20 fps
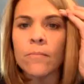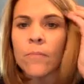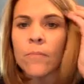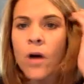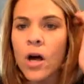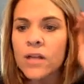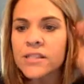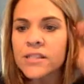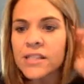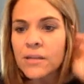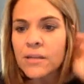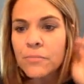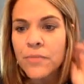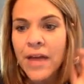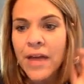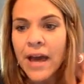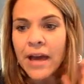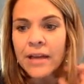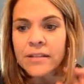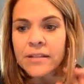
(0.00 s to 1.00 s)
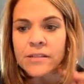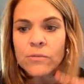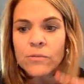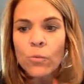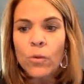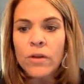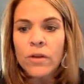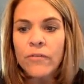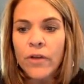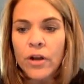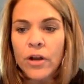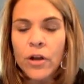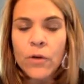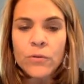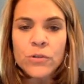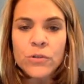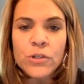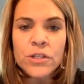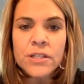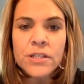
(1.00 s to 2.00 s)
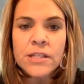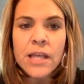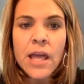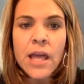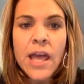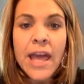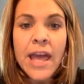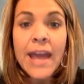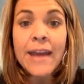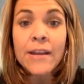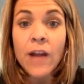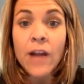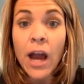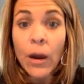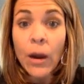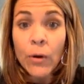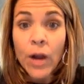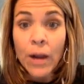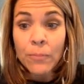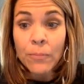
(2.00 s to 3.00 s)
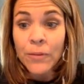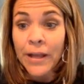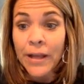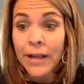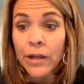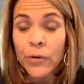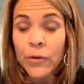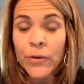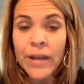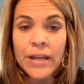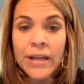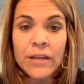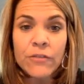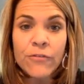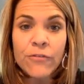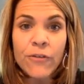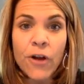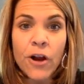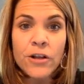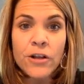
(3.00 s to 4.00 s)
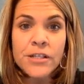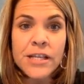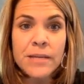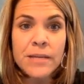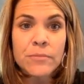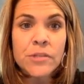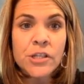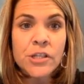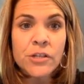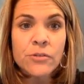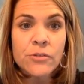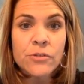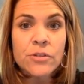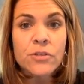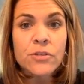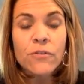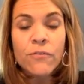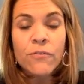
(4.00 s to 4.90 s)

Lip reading: awesome that one of our coaches in our upline created for our team to use. So